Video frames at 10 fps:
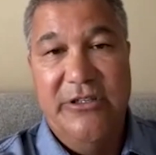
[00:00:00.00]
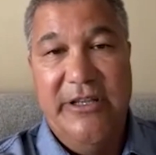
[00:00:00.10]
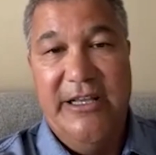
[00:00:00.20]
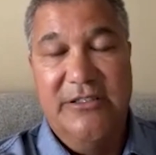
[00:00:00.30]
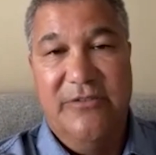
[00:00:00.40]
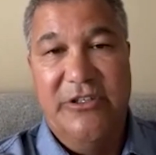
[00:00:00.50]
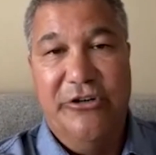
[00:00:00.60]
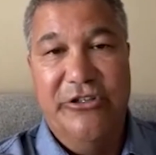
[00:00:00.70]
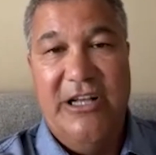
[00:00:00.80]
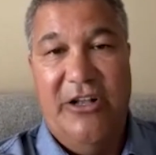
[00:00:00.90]
has
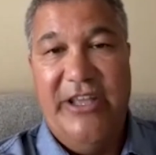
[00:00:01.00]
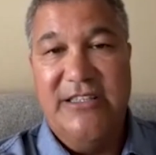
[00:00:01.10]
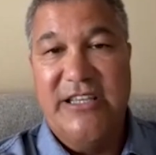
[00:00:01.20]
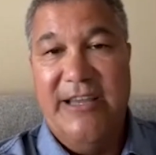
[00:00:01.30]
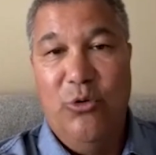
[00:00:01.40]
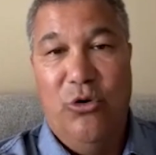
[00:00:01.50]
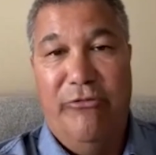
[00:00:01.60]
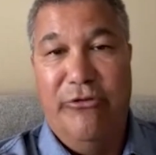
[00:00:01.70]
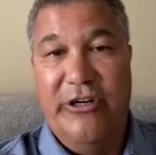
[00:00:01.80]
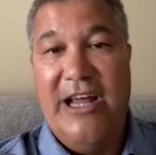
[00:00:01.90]
carries out that same
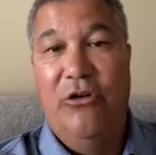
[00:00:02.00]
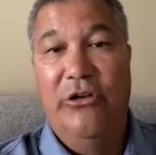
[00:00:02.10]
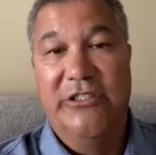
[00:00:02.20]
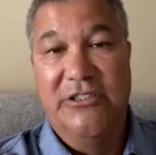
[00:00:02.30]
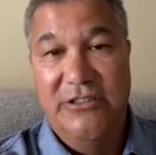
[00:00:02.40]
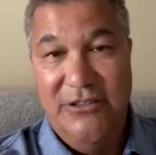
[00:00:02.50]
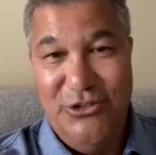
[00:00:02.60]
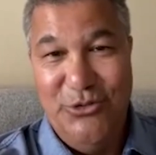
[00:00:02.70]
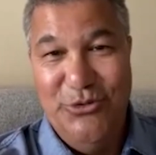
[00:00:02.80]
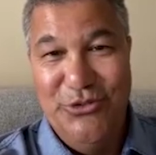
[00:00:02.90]
role for countless
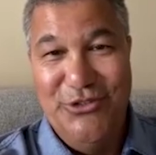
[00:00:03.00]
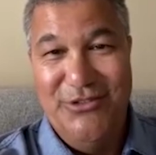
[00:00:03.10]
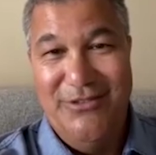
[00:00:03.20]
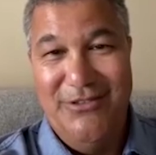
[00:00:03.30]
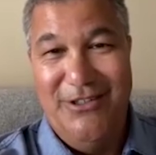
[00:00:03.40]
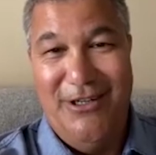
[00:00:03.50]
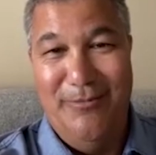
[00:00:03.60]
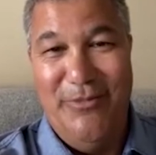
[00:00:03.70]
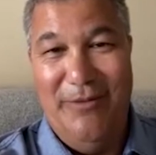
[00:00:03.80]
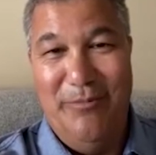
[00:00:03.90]
students
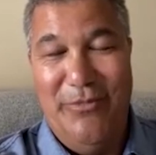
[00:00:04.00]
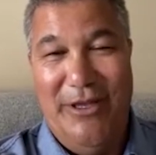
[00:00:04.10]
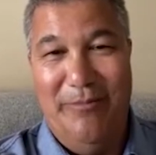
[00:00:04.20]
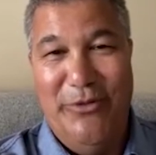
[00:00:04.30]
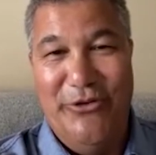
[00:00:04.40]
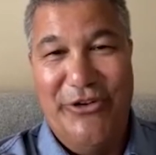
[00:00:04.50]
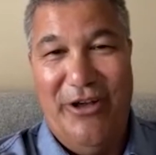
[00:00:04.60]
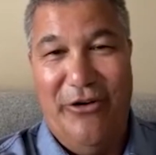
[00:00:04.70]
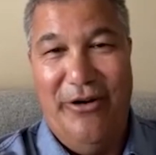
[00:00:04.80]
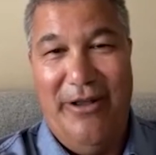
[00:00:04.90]
um, at, at,
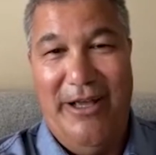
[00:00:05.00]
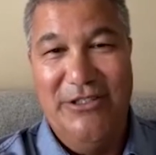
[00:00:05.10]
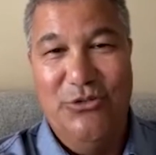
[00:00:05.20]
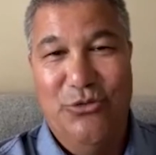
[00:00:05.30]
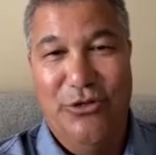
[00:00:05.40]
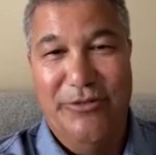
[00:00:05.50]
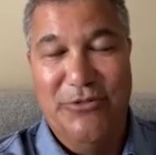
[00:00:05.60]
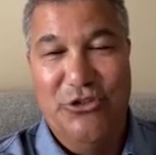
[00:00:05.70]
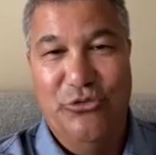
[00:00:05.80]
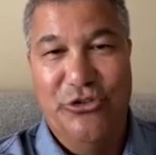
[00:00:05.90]
Middletown High School
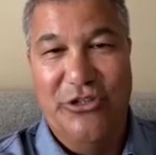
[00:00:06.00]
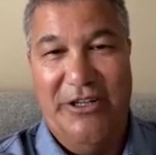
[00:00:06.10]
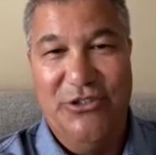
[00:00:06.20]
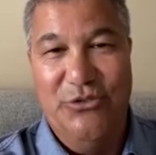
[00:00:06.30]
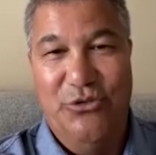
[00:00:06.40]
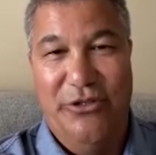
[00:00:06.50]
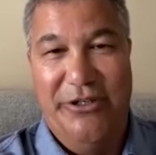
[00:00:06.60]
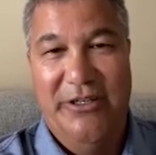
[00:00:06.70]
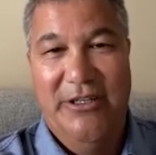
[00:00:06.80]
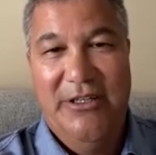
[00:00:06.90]
and juniors high school.
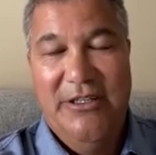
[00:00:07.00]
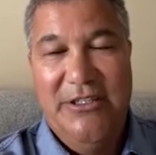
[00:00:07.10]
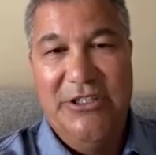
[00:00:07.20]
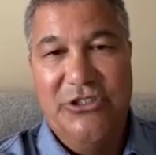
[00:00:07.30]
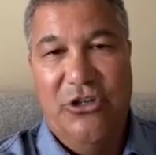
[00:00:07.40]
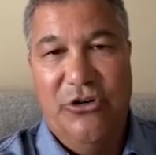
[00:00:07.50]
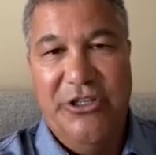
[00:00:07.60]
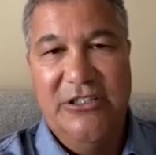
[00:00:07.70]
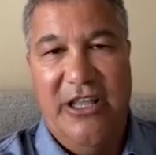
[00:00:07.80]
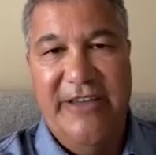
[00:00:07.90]
And, and so
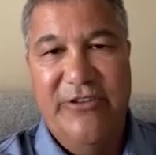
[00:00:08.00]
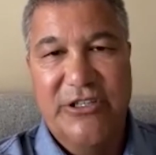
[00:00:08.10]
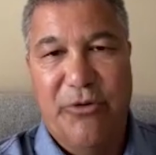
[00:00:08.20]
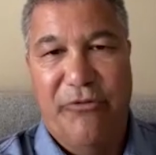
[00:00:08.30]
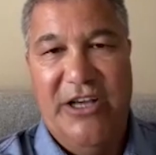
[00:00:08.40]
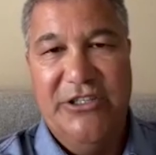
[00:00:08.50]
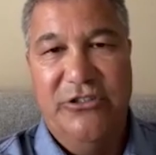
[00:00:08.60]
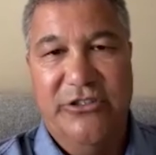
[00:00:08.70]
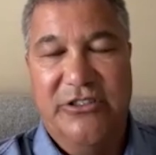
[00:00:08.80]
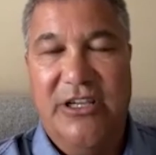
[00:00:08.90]
his life as a
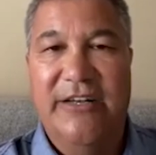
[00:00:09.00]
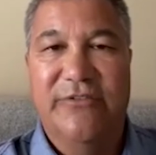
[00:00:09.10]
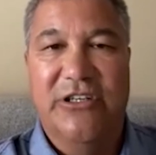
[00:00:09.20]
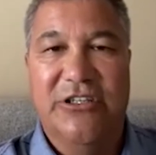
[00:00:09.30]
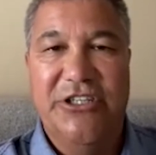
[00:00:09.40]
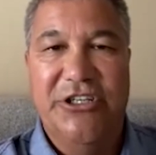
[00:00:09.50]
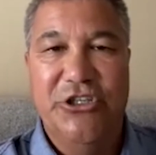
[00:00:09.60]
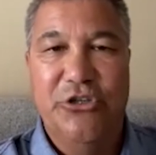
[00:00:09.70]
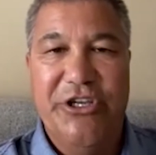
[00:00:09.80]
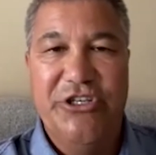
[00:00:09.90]
professional is kind of a
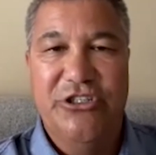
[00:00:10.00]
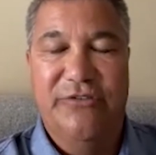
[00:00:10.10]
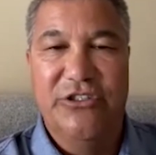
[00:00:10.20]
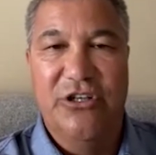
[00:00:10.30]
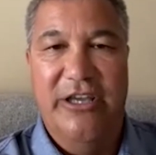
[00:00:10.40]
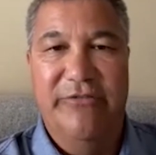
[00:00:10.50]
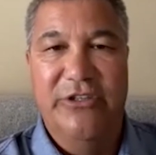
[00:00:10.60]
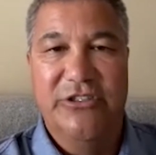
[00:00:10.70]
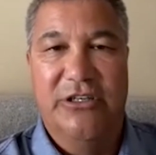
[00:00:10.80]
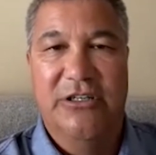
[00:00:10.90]
continuation of his life
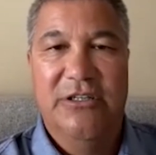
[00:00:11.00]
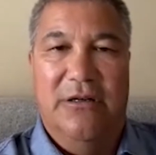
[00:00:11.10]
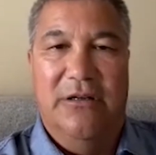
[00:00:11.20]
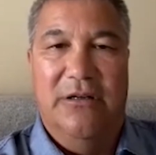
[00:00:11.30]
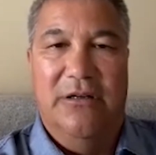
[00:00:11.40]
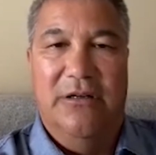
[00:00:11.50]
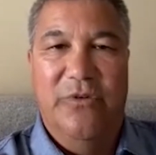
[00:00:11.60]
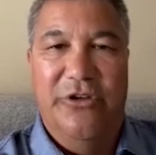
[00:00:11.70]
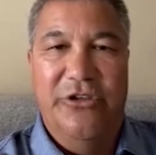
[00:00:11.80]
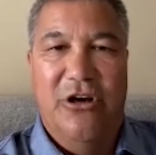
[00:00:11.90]
as a, a,
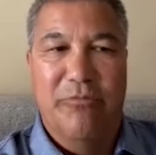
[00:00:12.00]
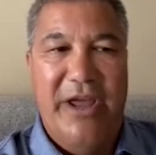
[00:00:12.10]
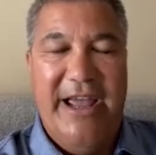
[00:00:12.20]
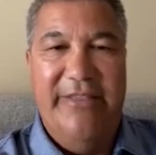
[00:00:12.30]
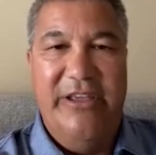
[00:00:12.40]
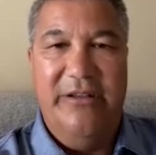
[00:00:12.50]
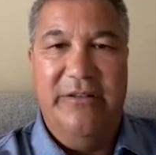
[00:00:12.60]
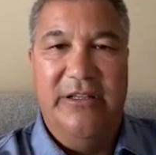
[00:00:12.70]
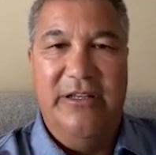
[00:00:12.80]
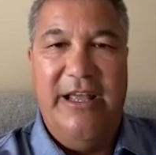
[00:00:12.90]
a young man that,
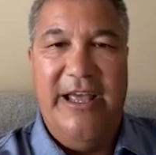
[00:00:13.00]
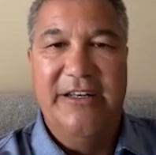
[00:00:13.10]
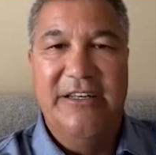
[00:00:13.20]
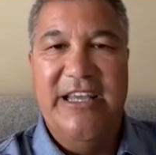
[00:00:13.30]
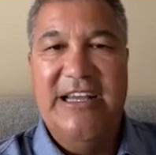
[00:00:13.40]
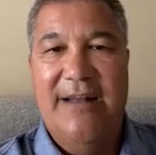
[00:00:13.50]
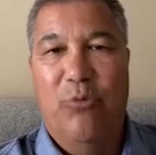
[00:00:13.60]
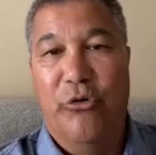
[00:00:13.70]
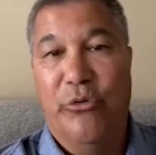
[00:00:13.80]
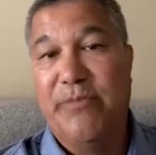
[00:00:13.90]
that had to take on
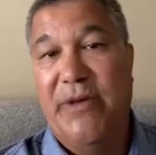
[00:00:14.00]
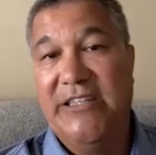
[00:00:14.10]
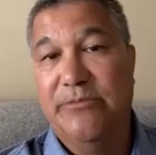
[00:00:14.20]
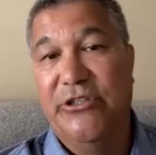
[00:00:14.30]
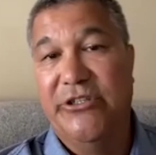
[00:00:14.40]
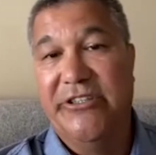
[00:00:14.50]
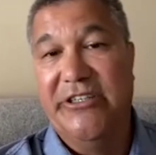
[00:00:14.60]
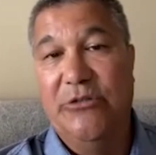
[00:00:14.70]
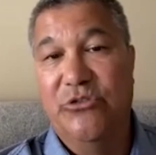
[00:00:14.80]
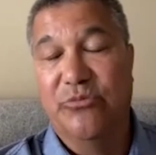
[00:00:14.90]
more responsibility than
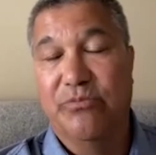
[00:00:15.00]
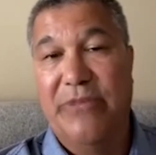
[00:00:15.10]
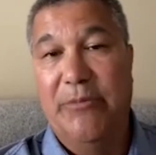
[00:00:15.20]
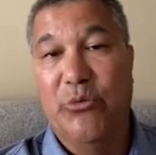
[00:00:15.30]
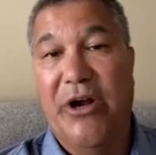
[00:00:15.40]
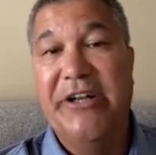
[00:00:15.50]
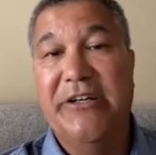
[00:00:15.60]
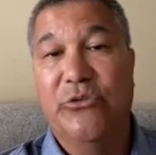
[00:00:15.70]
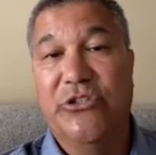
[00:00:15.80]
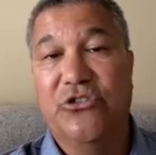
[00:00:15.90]
he was maybe ready
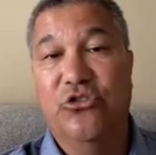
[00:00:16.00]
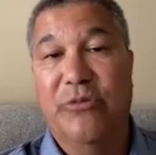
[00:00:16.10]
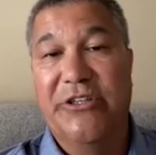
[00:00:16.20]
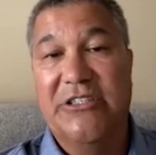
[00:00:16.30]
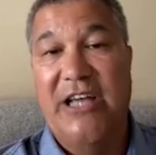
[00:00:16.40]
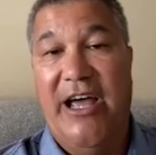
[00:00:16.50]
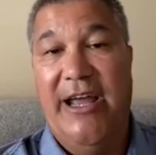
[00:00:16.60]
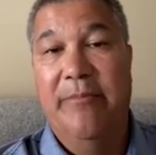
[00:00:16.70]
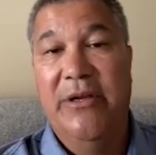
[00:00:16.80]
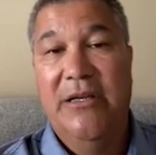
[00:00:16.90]
to assume at the
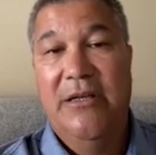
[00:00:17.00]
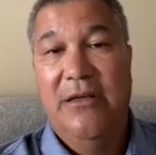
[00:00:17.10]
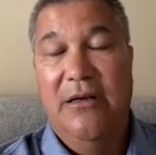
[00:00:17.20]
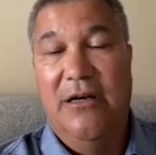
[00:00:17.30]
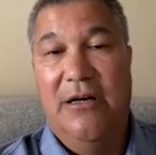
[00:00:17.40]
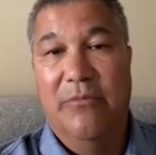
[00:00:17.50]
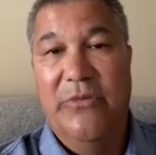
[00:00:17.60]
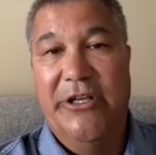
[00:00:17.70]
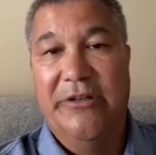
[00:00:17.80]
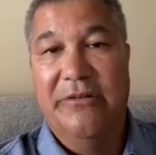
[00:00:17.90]
time. Um,
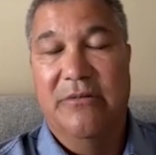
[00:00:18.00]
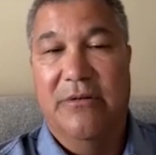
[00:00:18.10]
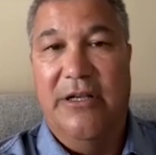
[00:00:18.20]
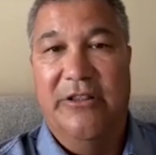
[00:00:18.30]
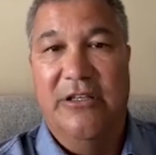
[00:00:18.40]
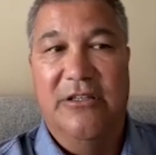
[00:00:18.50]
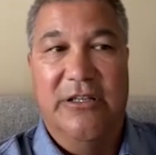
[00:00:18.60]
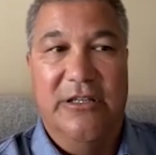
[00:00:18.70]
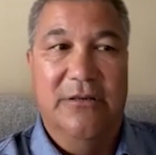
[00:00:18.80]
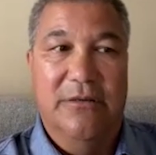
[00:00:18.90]
and I think
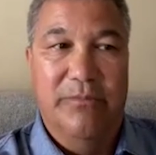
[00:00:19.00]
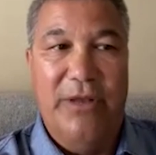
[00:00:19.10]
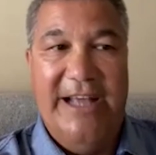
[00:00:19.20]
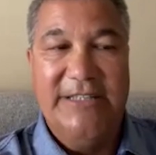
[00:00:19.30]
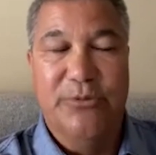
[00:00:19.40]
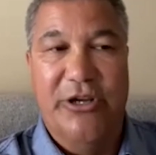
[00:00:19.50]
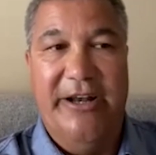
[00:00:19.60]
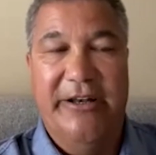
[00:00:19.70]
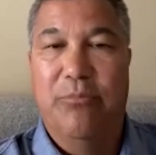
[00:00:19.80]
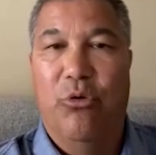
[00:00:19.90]
that Plattsburgh
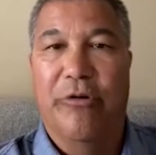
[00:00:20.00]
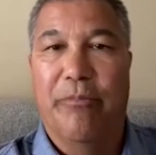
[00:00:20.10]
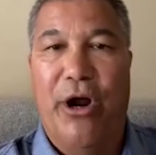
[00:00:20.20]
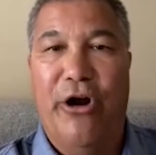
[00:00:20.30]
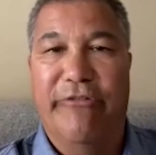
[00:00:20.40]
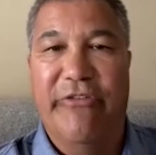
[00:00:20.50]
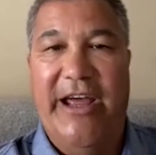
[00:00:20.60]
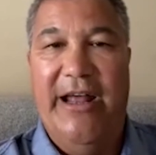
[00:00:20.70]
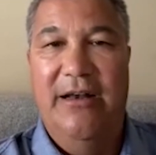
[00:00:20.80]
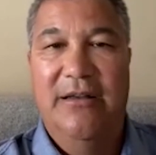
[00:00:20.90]
had an important part of
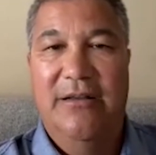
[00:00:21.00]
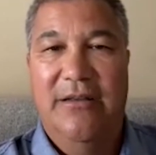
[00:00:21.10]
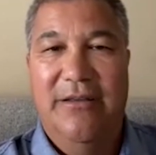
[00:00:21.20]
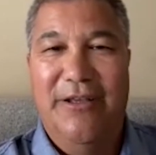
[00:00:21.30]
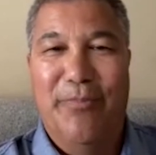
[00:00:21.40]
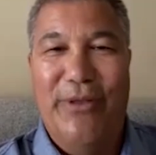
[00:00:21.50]
that and